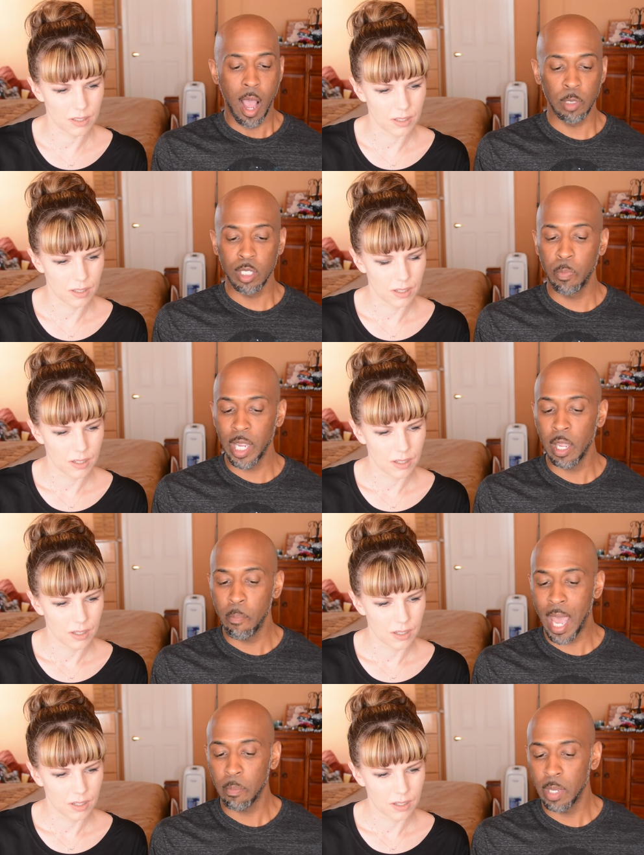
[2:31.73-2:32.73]
Speaker 1: I'm just
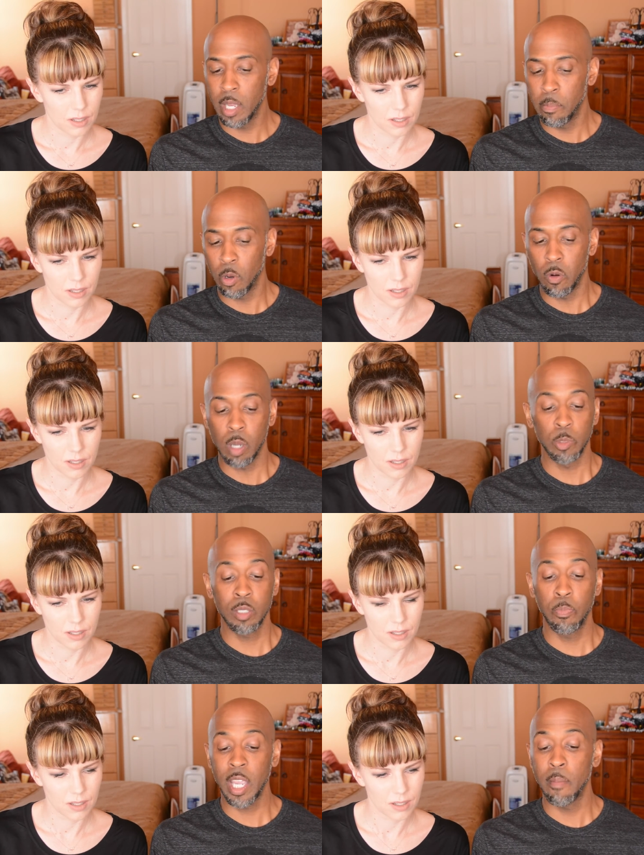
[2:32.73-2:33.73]
bigging back being boo. I'm
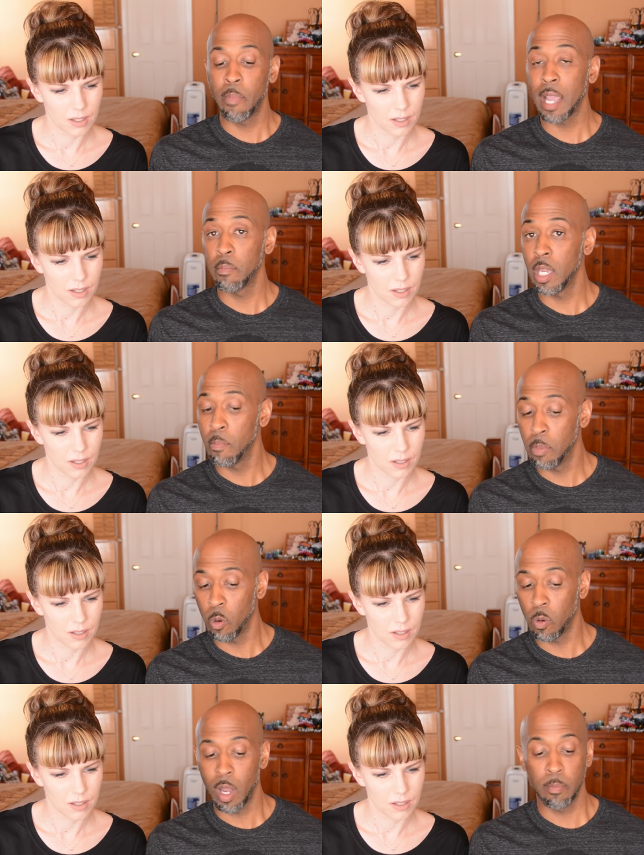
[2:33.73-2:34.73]
just bigging back being
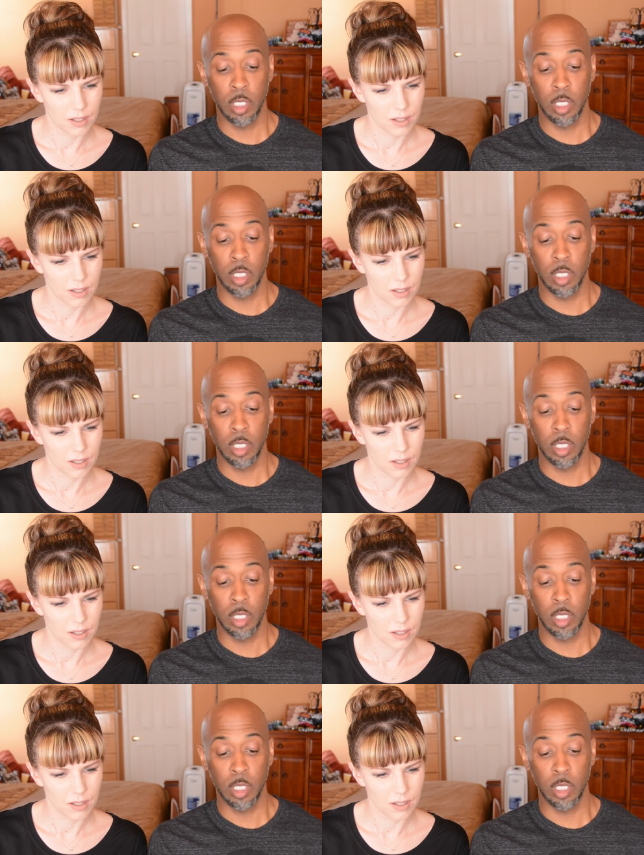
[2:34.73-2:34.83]
boo. I'm